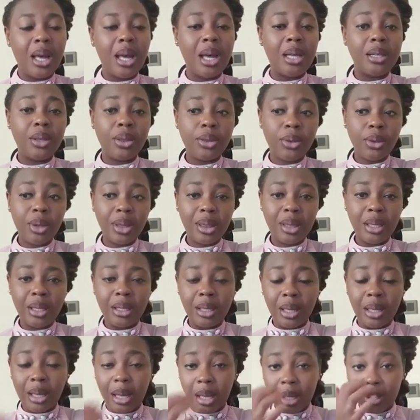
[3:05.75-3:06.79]
And the third
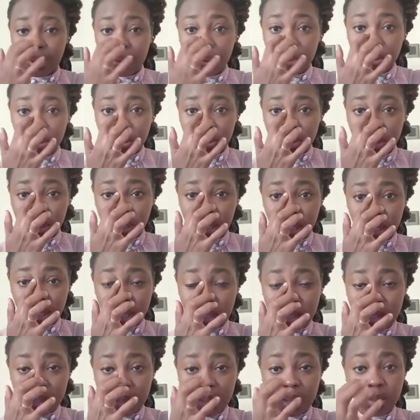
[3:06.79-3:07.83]
thing that I use
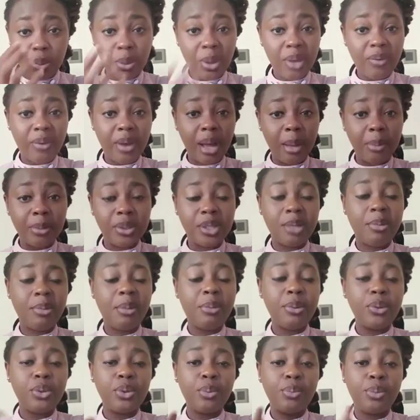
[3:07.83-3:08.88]
is the Wave apps to be
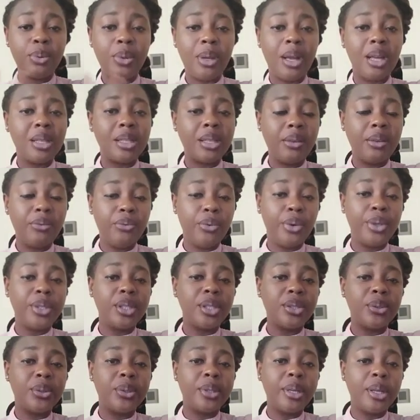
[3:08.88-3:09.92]
able to pull out
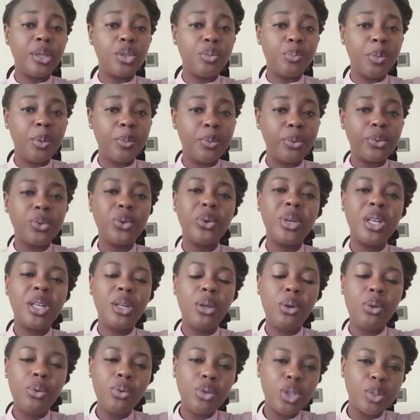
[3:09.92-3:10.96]
invoices to send to people, so it
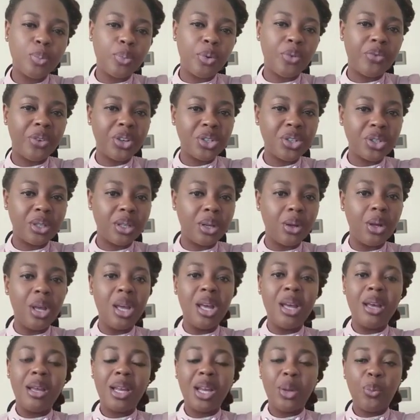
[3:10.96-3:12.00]
looks professional.
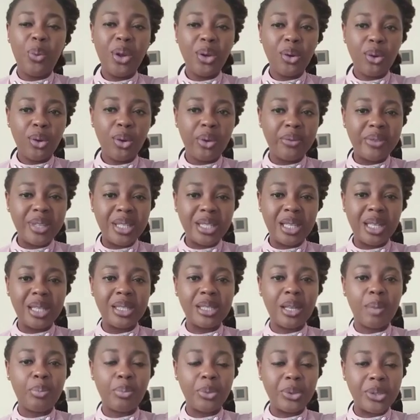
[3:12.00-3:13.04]
Now, when all of these
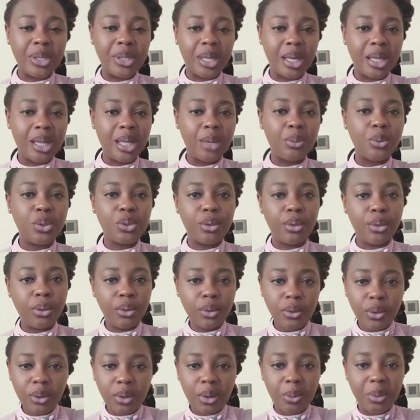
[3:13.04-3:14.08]
things are put together with your
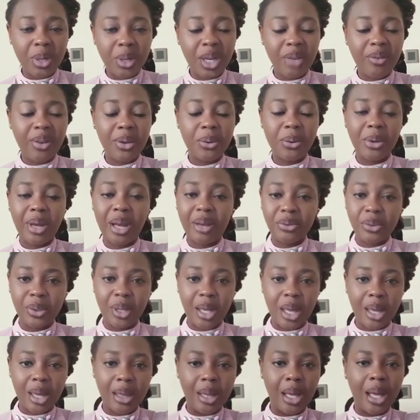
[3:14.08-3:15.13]
logo and whatever you have
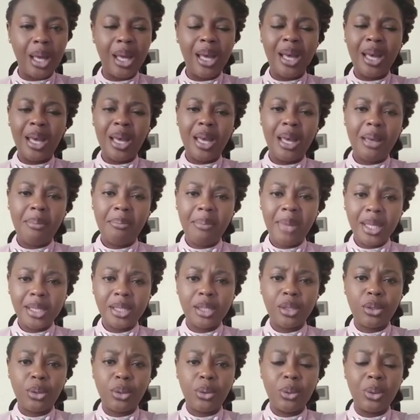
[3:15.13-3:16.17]
together, it
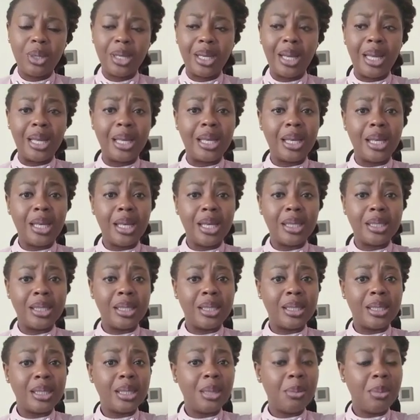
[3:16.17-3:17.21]
makes it look like it's
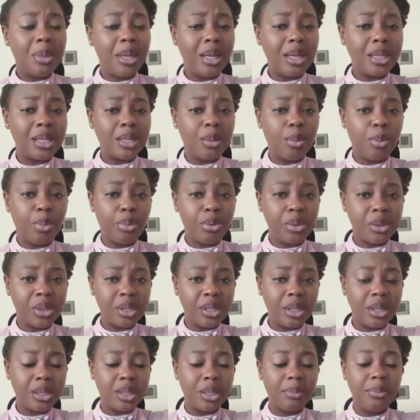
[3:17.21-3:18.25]
a seamless
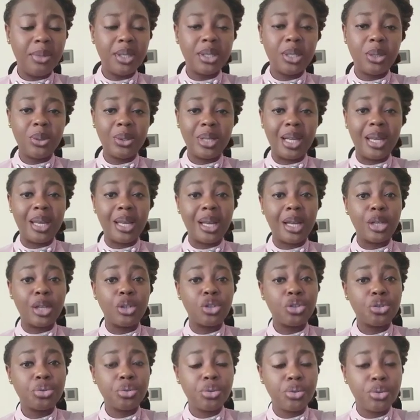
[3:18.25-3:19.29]
process. It makes it look like they can
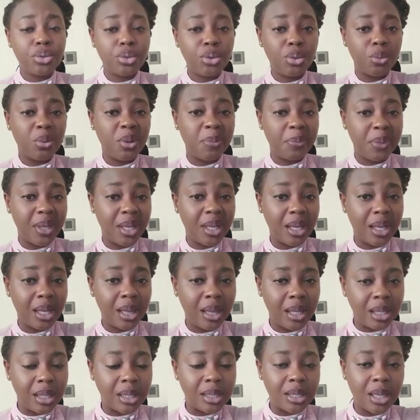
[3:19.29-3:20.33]
trust you with bigger
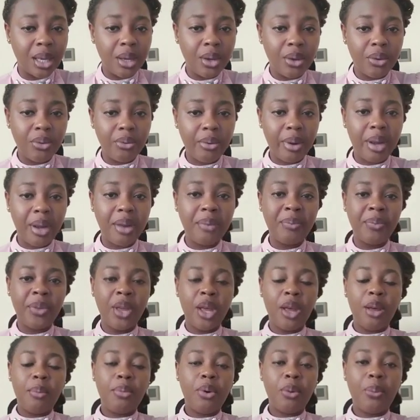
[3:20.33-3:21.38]
things, right?
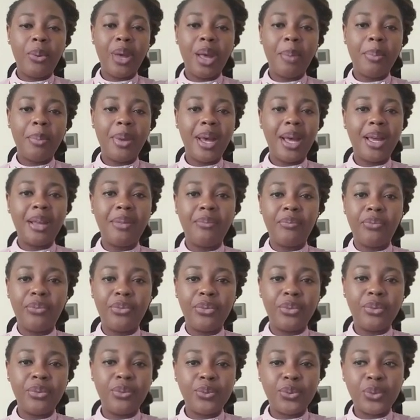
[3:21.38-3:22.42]
But whereby
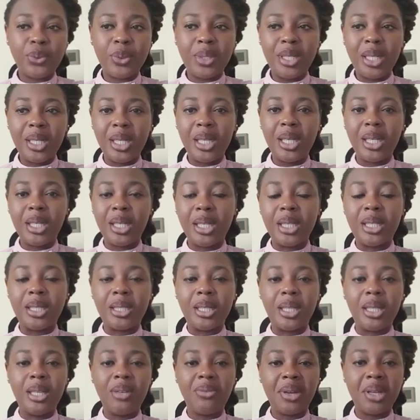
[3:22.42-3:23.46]
today
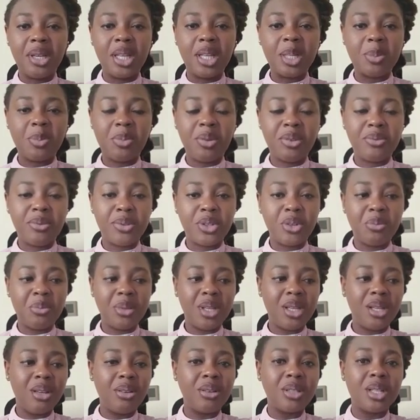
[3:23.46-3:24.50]
it's a different experience for
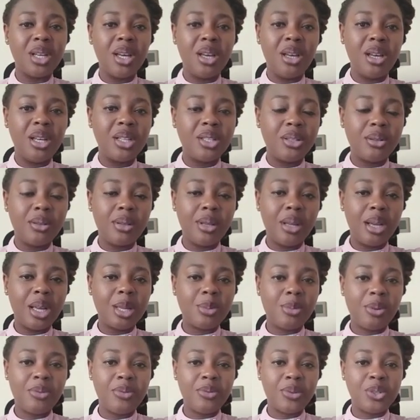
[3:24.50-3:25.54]
somebody else, it's another
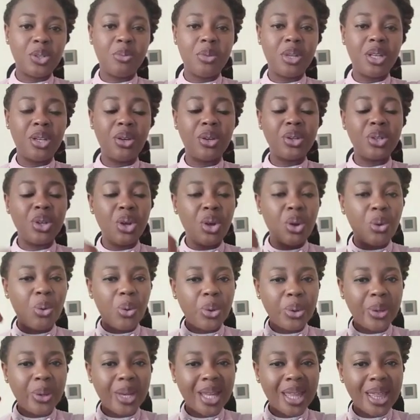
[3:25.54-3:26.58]
experience for somebody else,
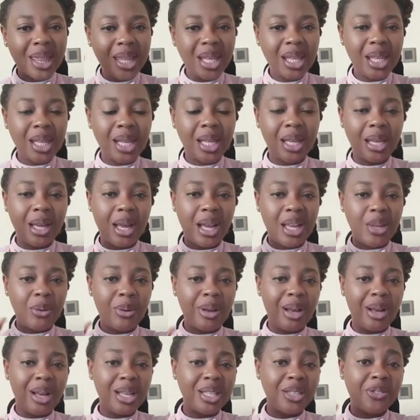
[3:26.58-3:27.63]
or you're thinking and
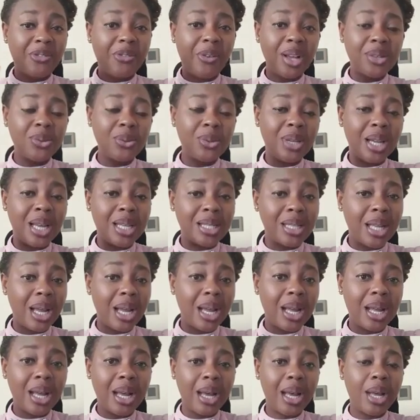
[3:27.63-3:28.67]
you're as frazzled as
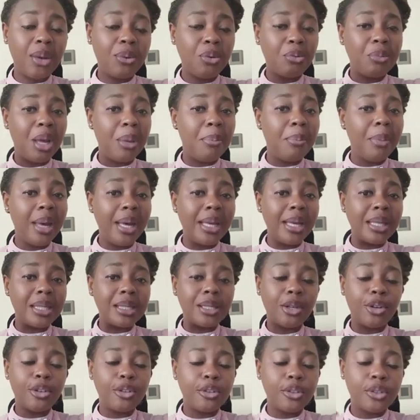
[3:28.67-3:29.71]
that guy whom I
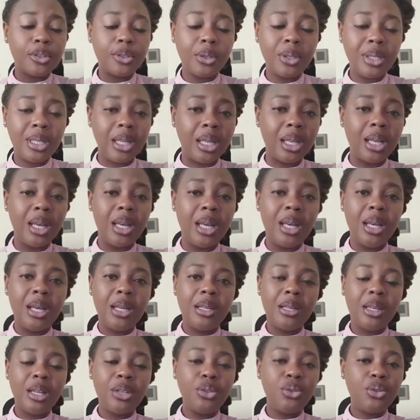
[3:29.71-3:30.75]
met on Sunday,
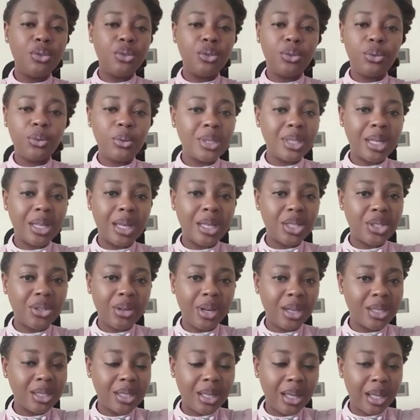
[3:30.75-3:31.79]
then you don't
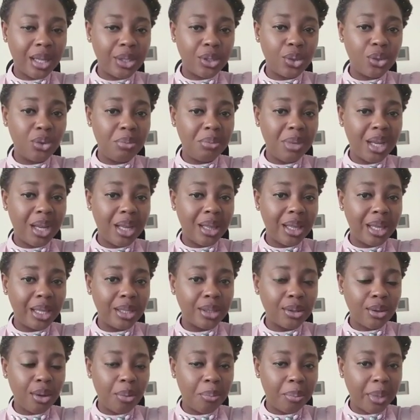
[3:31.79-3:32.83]
attract clients, you don't make
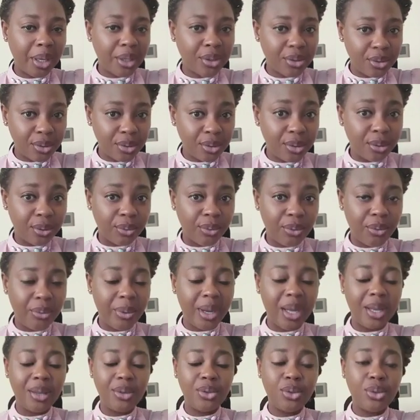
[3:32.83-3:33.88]
clients come back to you,
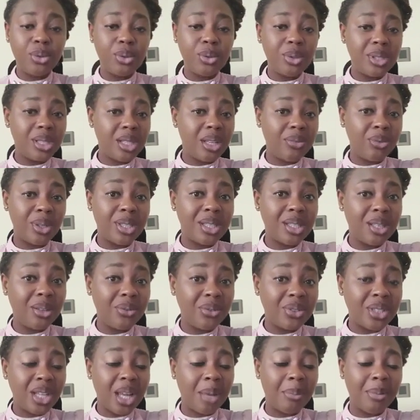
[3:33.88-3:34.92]
right? You don't save
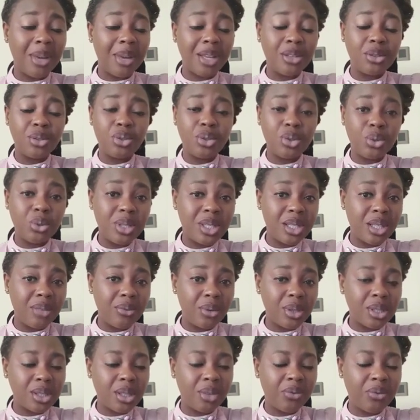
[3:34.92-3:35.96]
yourself time and you don't
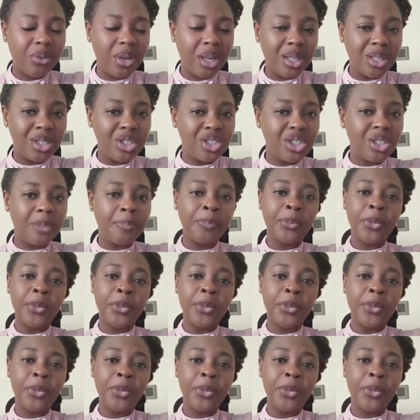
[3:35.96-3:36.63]
save yourself energy.